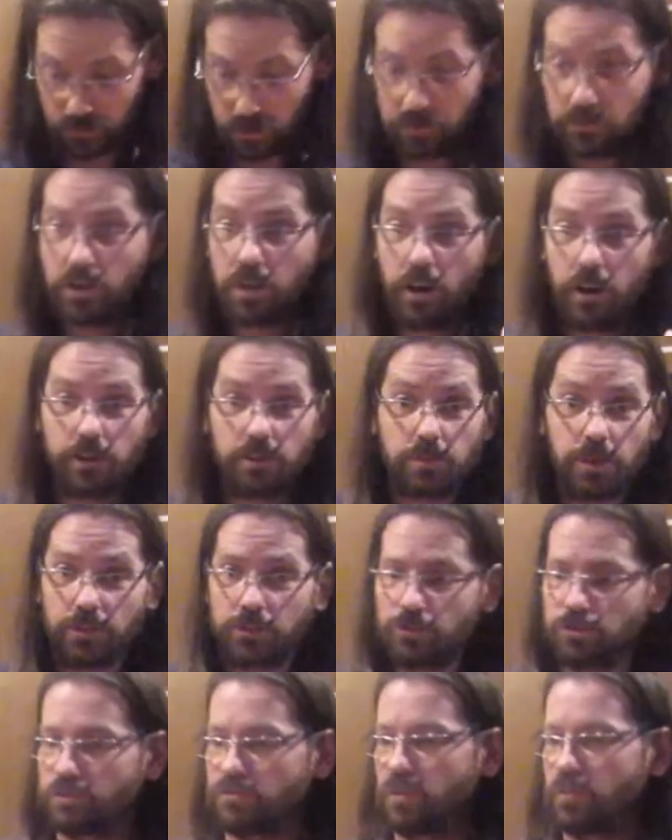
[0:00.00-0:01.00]
$50
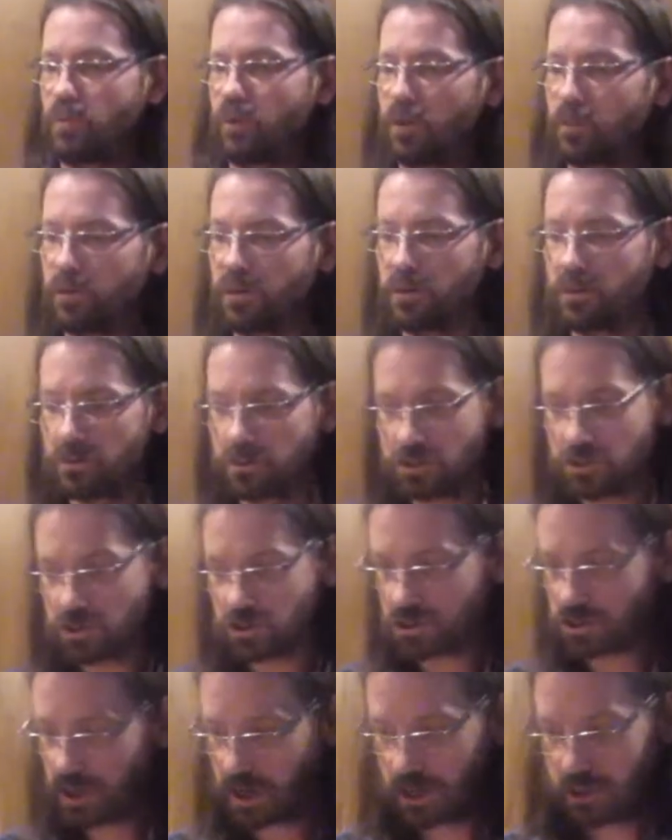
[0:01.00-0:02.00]
specials from Walmart, it
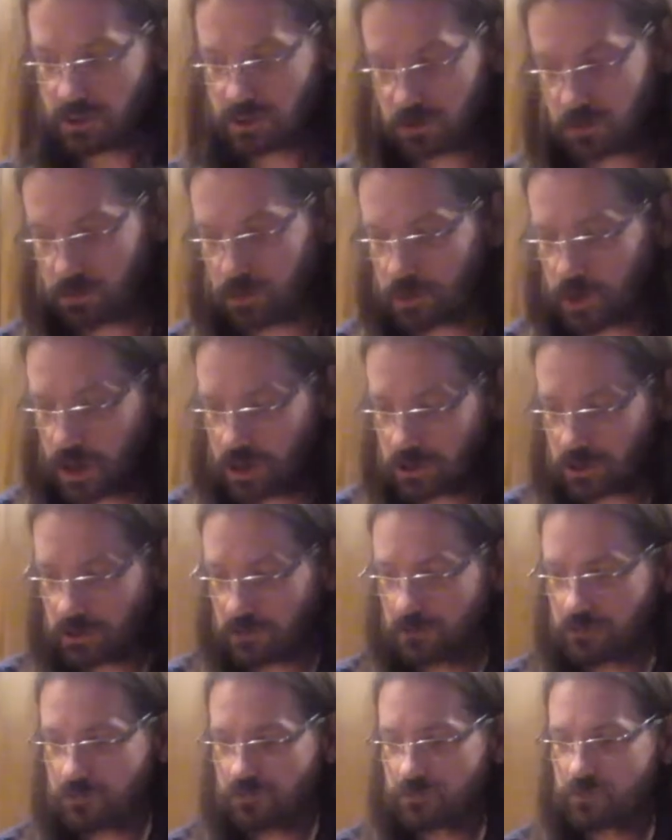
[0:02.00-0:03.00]
just has pressure.